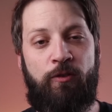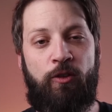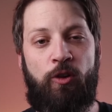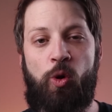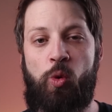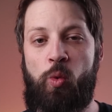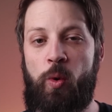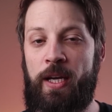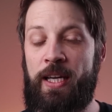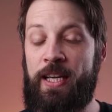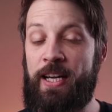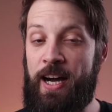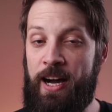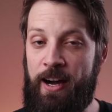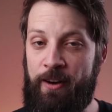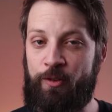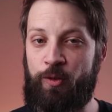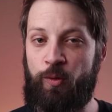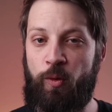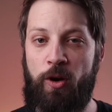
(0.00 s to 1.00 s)
for a week
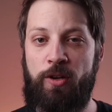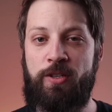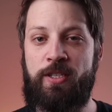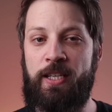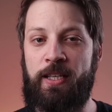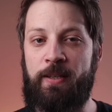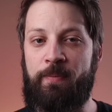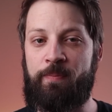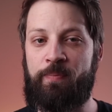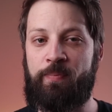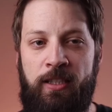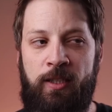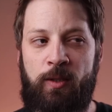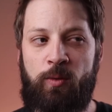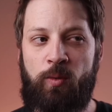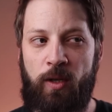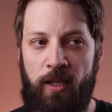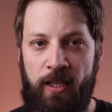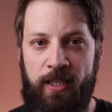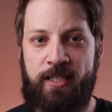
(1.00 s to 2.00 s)
after roasting.
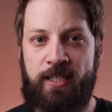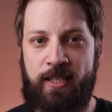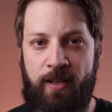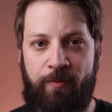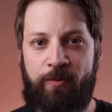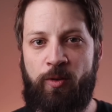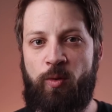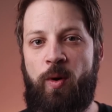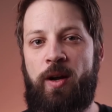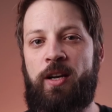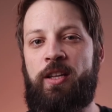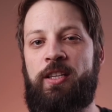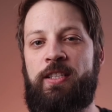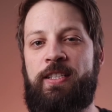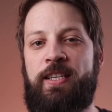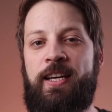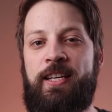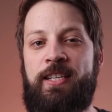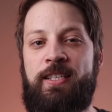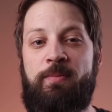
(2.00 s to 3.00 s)
Well, except for one of the
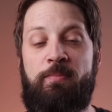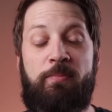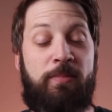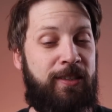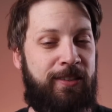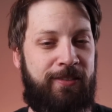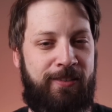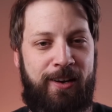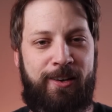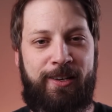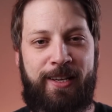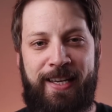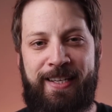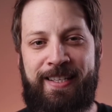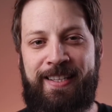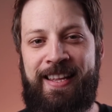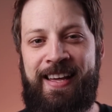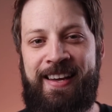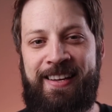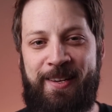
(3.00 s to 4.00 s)
tests, but I'll get
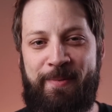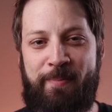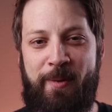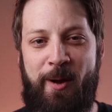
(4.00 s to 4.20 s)
to that in a